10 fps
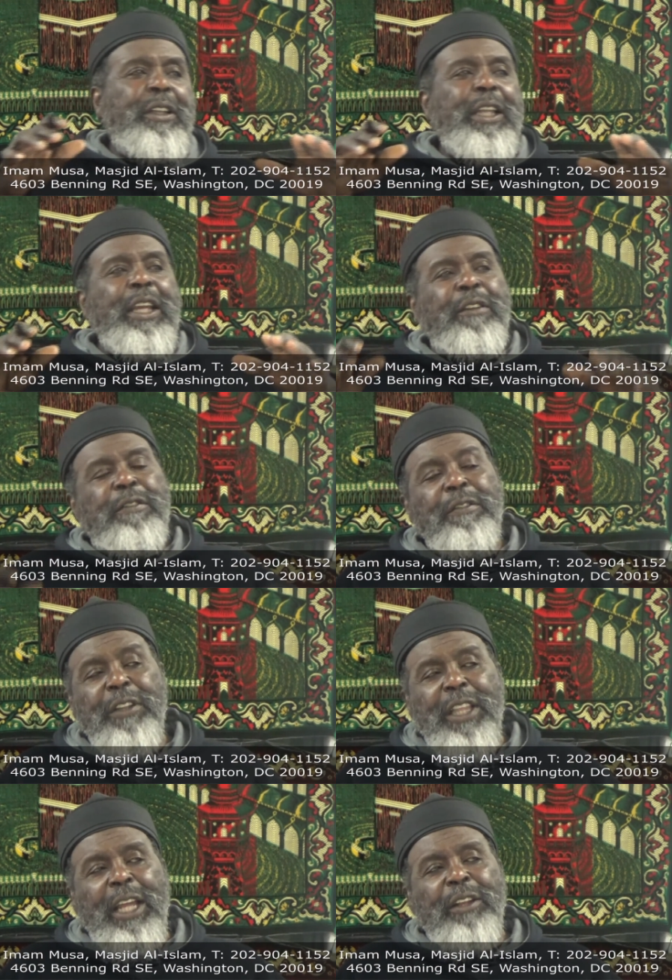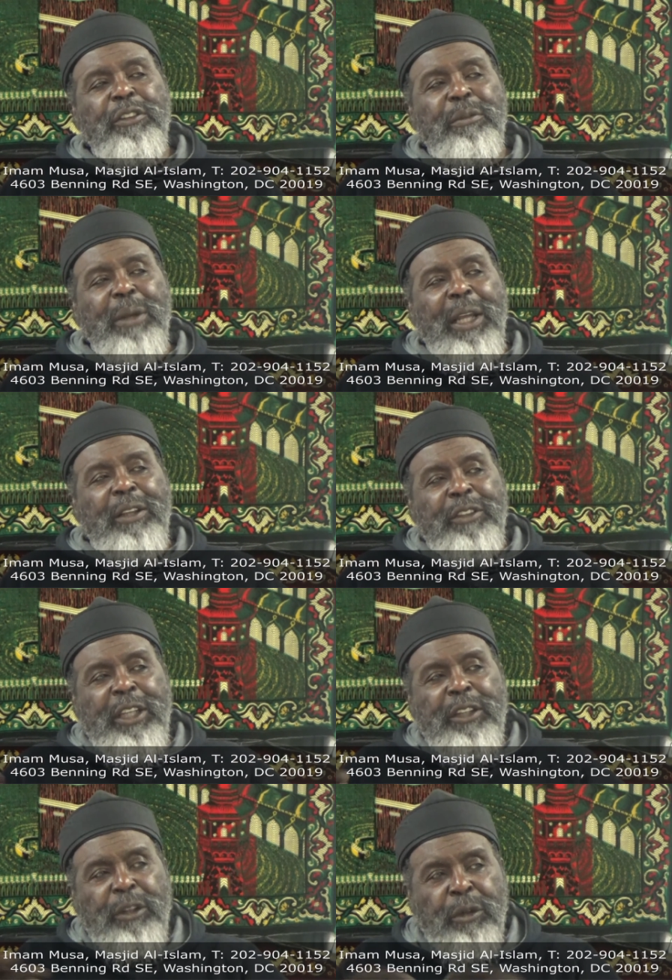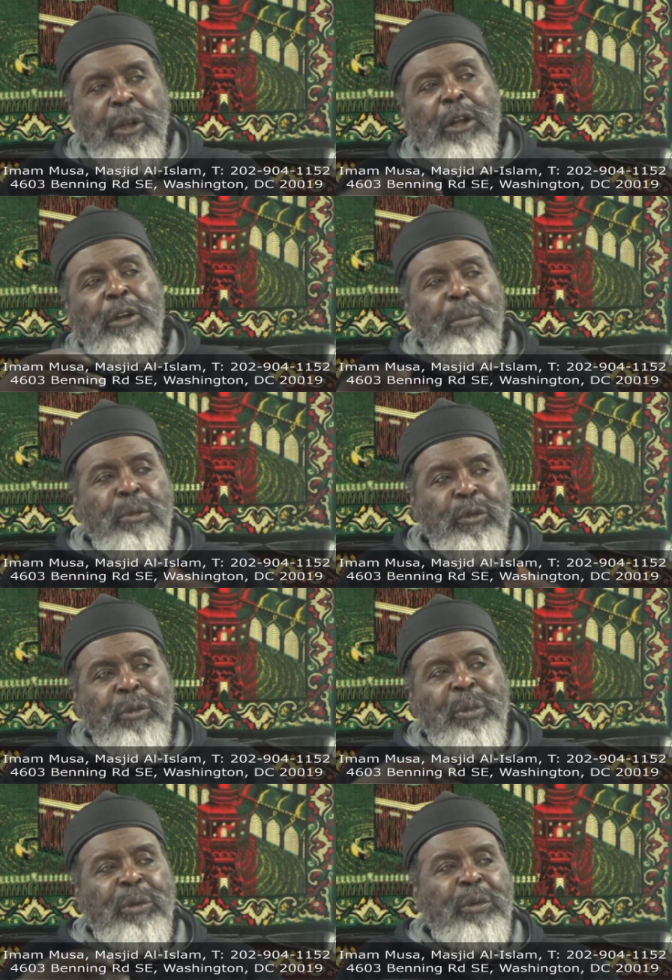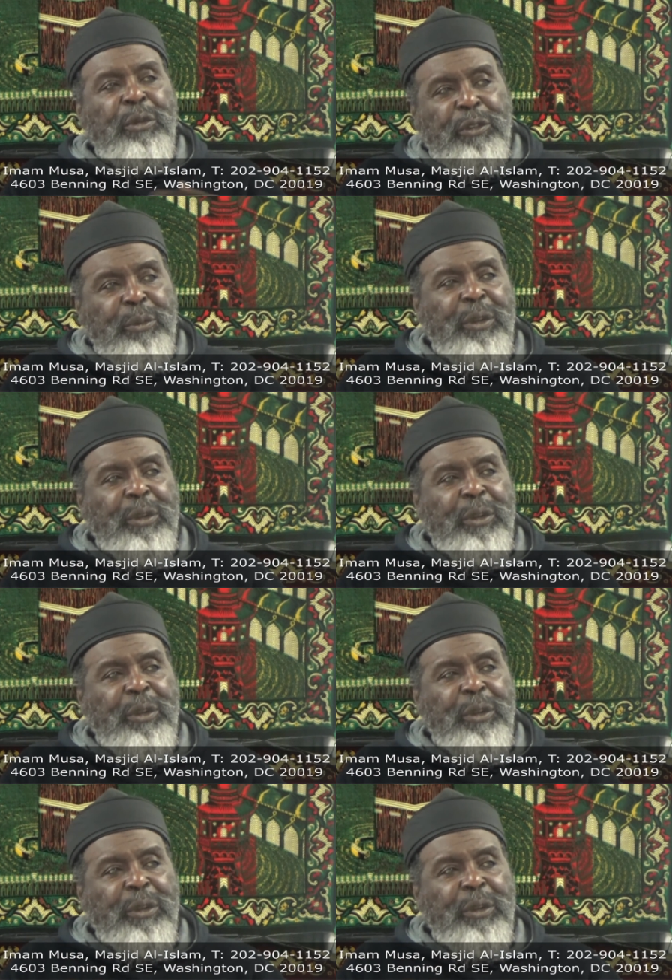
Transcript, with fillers: they had 50,000 miles on all the movable